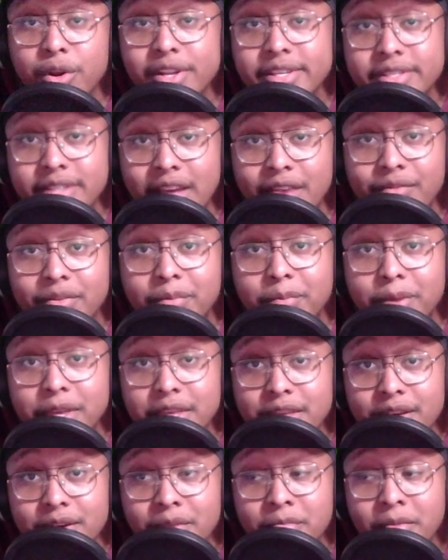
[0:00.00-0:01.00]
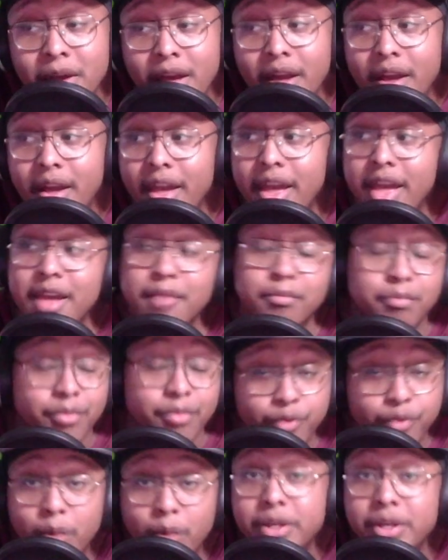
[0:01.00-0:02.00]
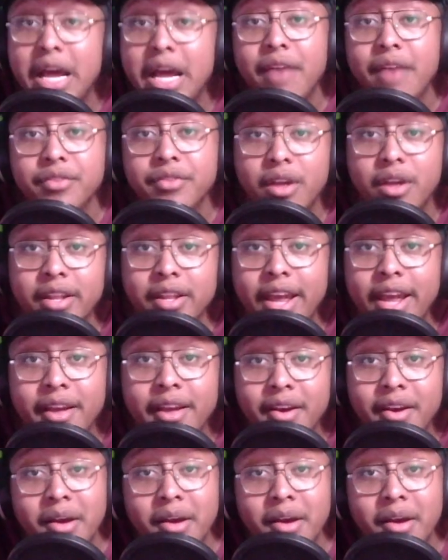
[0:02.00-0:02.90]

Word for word: to 7 p.m. And before we dive in all of that,